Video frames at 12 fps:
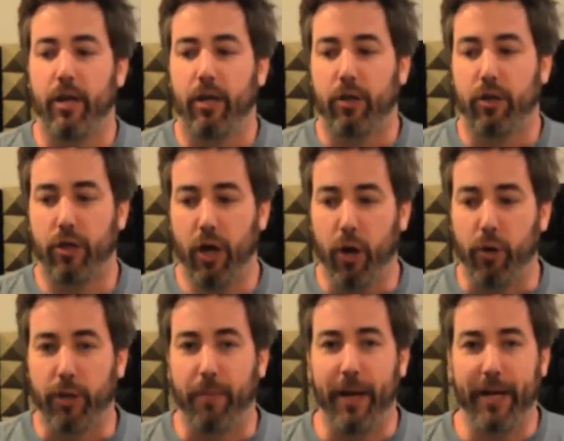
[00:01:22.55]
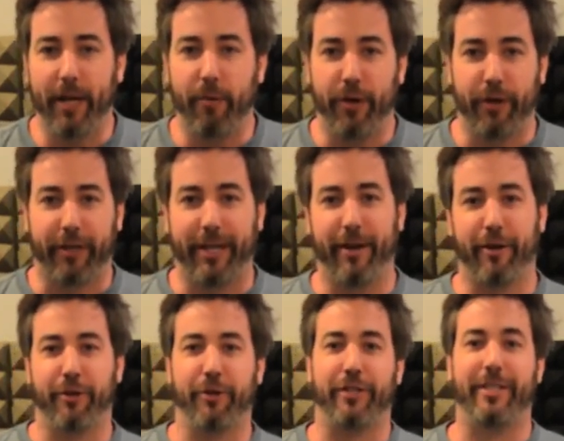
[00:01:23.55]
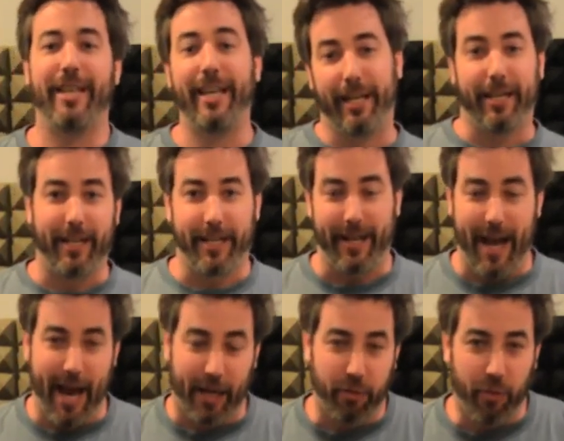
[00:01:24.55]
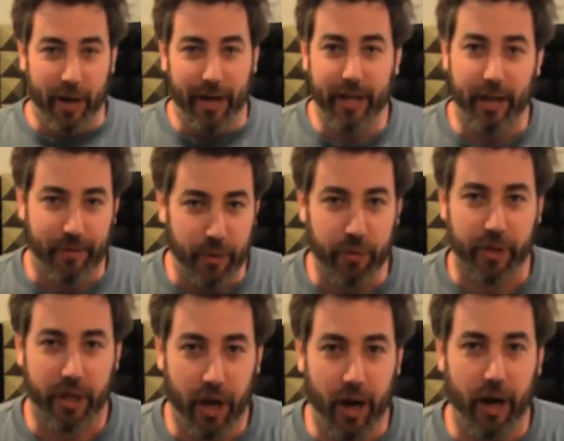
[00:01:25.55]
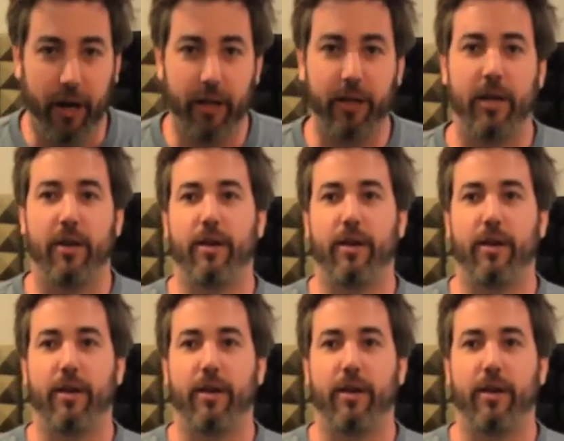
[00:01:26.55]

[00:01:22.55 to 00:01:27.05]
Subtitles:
So, depending on what your characters did in Act 1, if you recall,